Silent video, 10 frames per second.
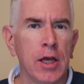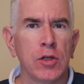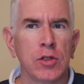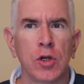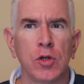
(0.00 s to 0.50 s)

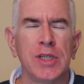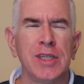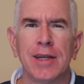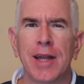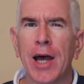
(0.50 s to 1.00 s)
So she
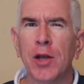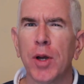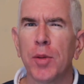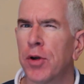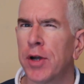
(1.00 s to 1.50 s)
said, how do
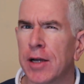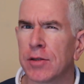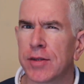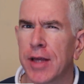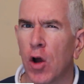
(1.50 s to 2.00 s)
I
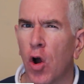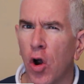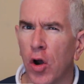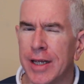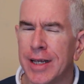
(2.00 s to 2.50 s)
pronounce that
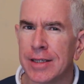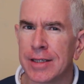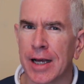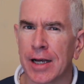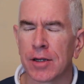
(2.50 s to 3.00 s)
RE
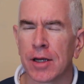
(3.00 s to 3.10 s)
sound?